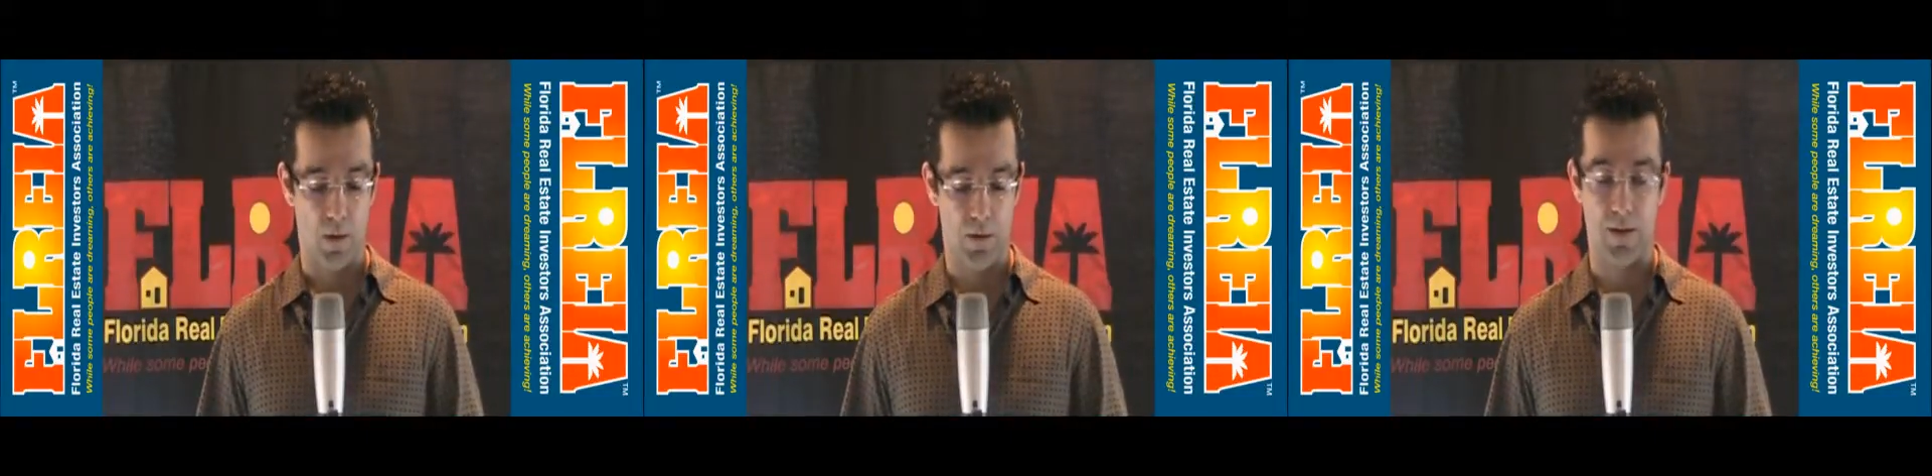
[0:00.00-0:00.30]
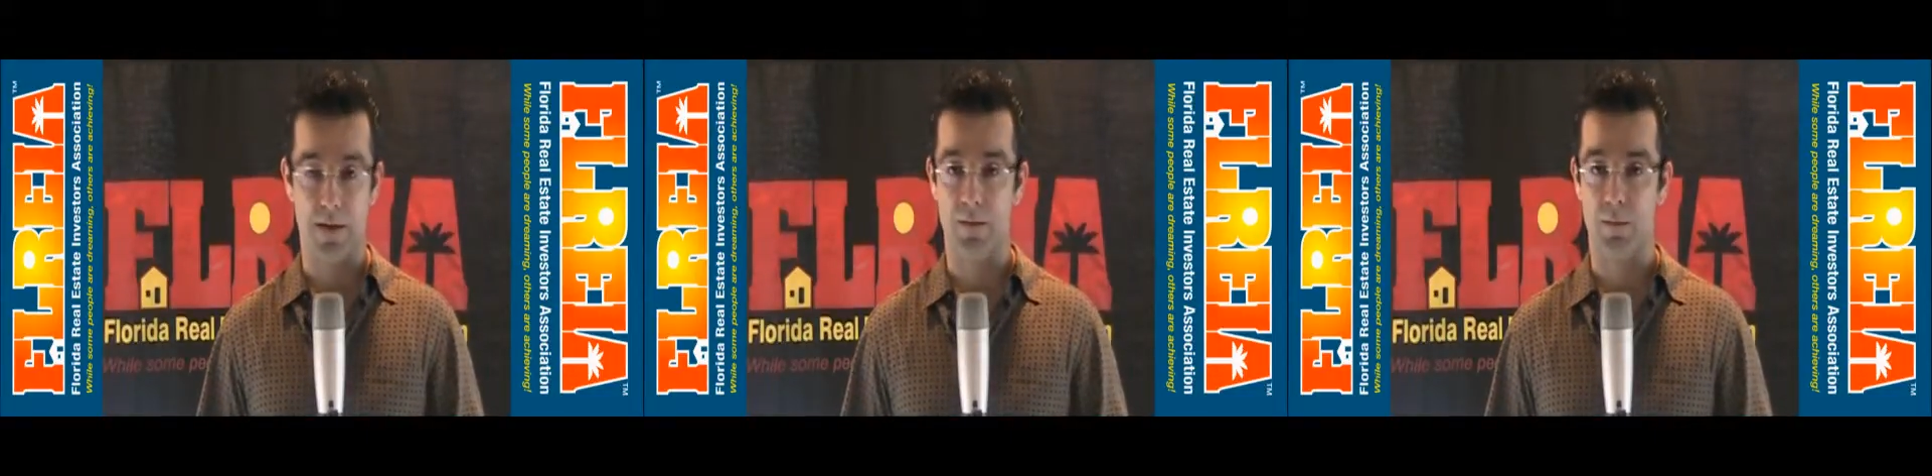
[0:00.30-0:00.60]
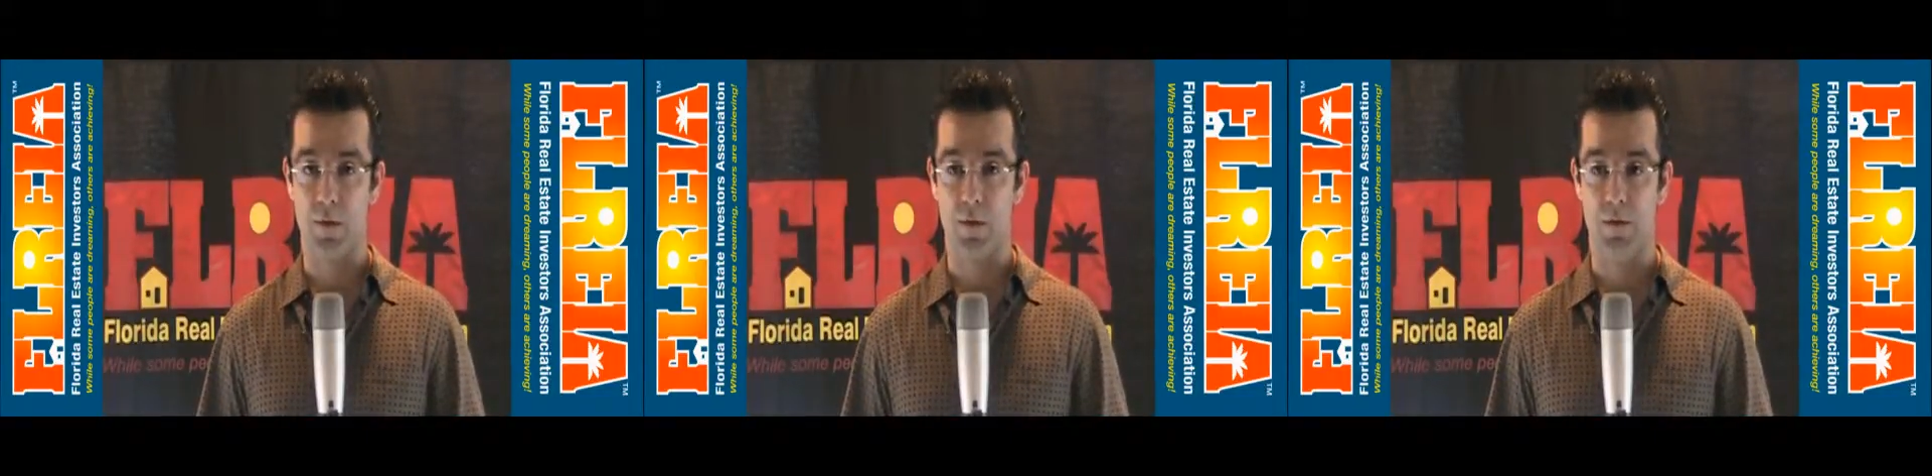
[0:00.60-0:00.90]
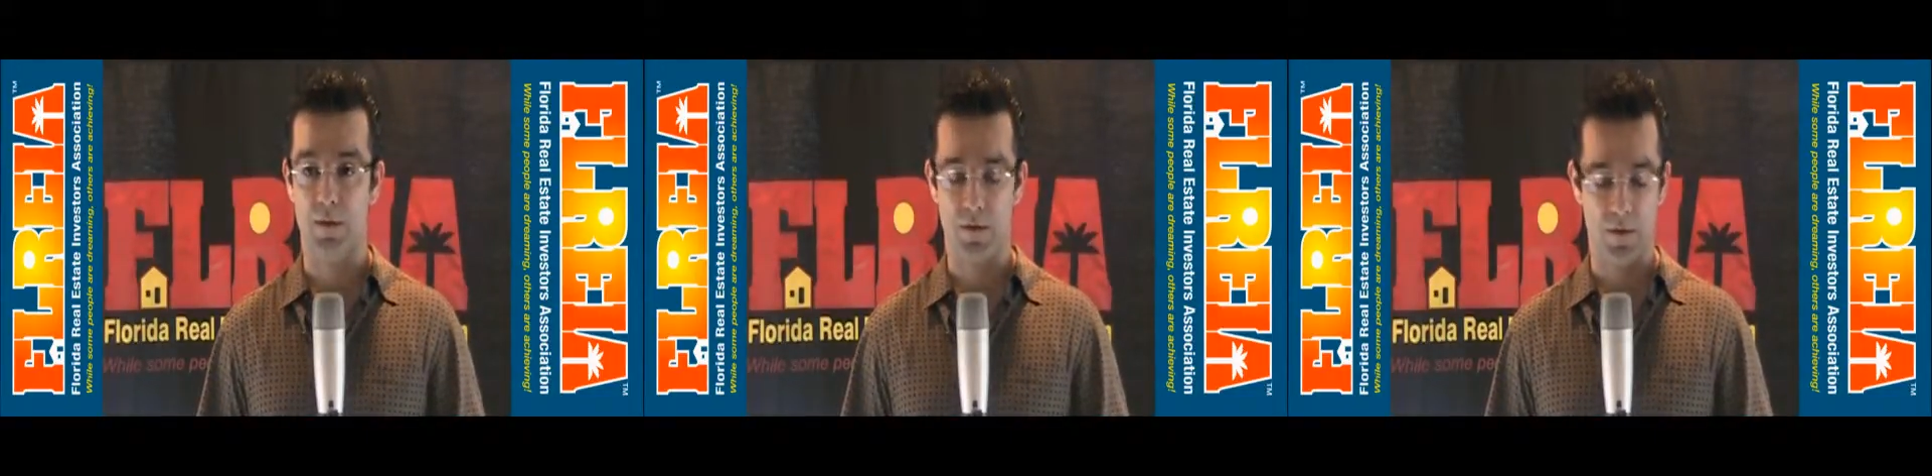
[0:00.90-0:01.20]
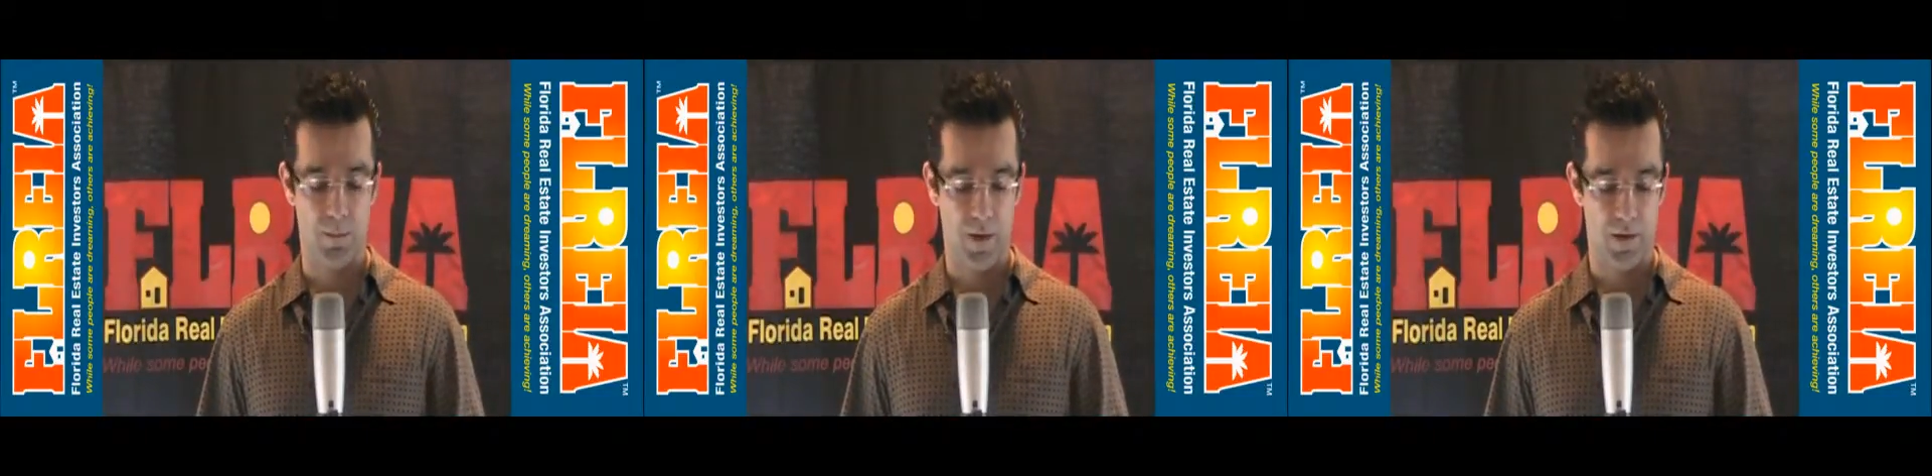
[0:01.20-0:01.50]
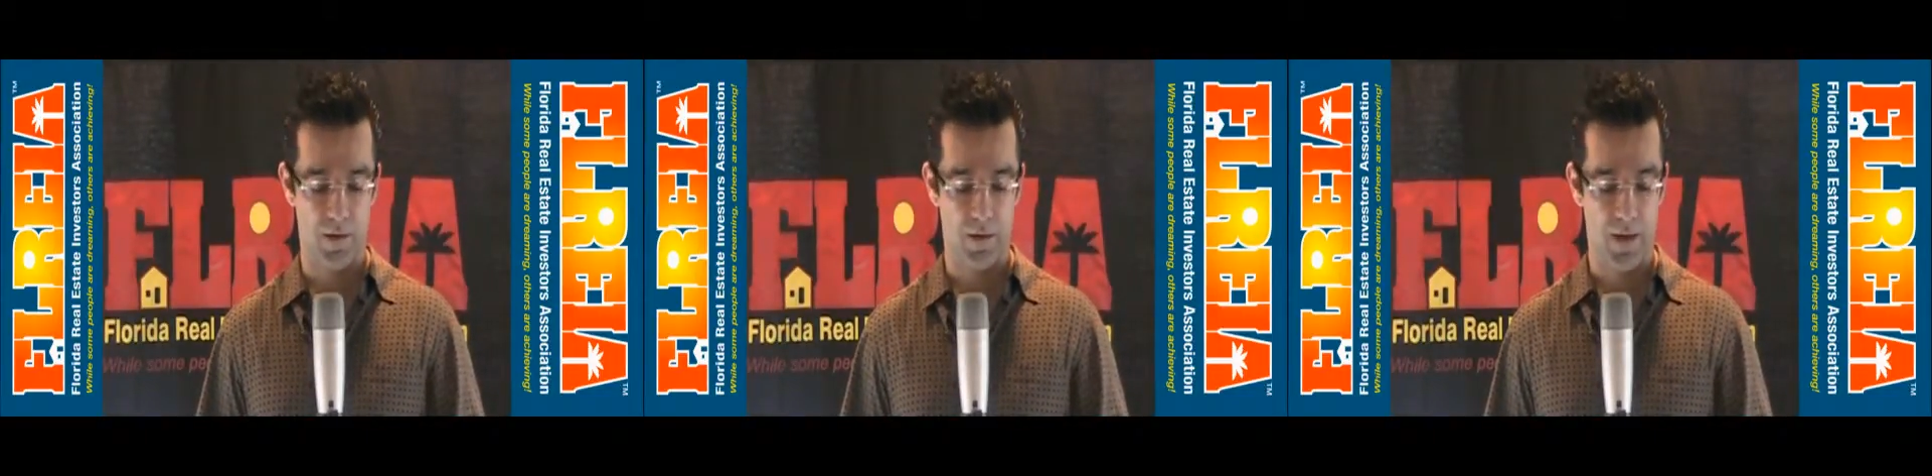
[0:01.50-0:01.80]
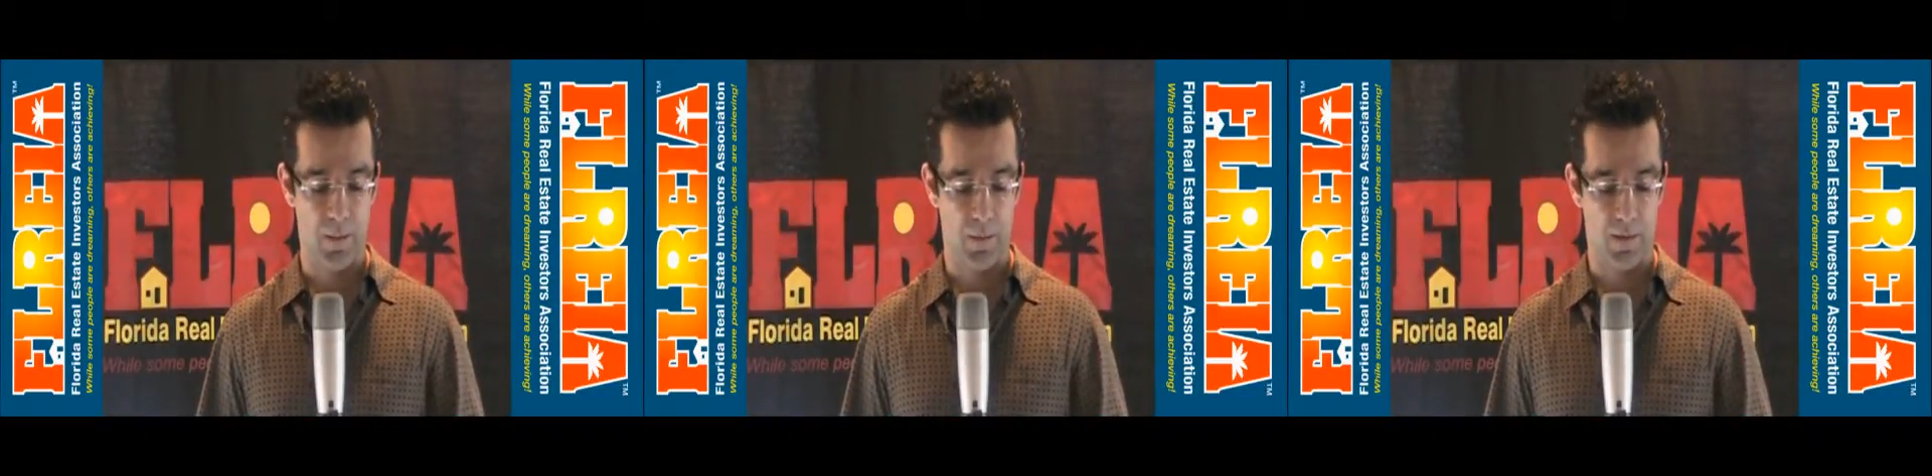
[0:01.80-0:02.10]
you can get some good good prices on
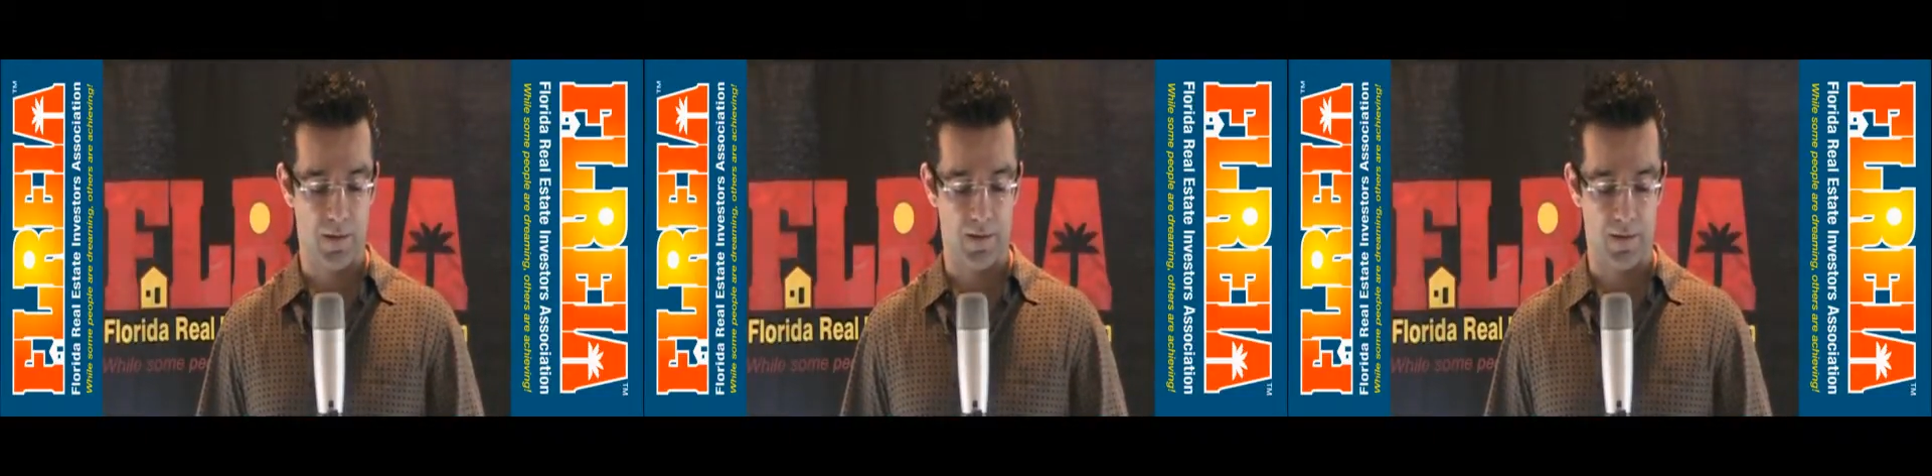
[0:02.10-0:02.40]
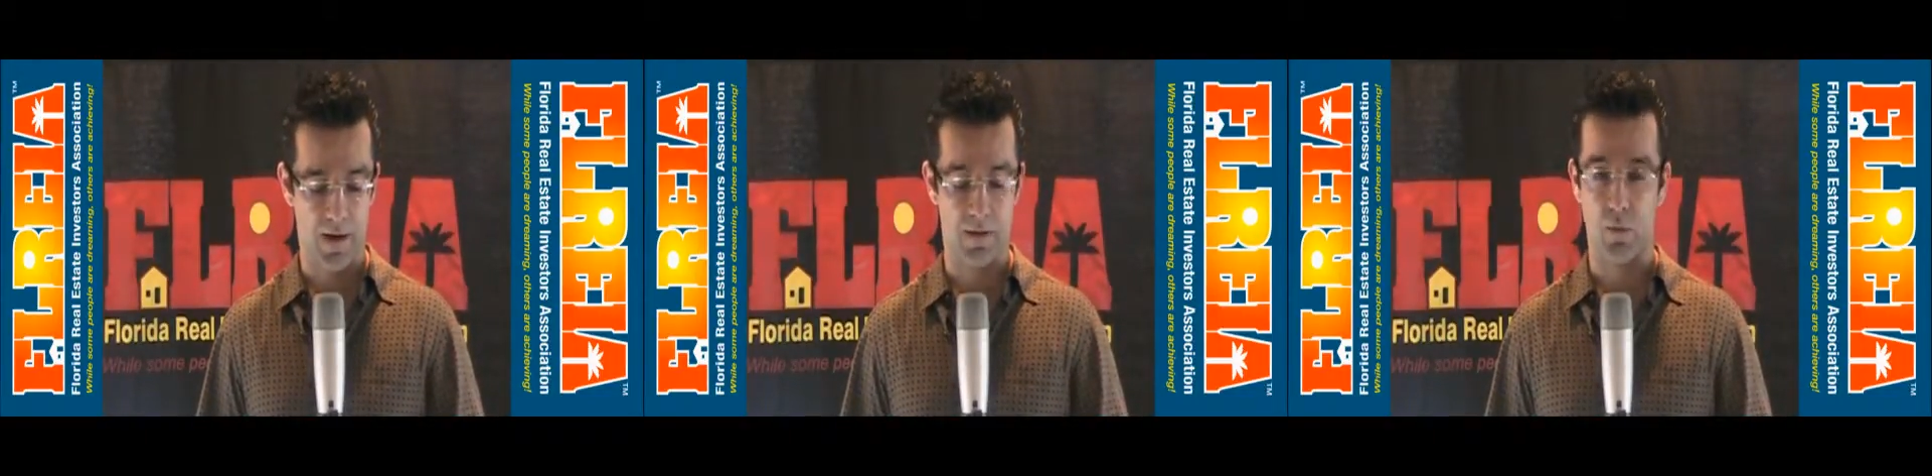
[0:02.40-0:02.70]
labor. These guys are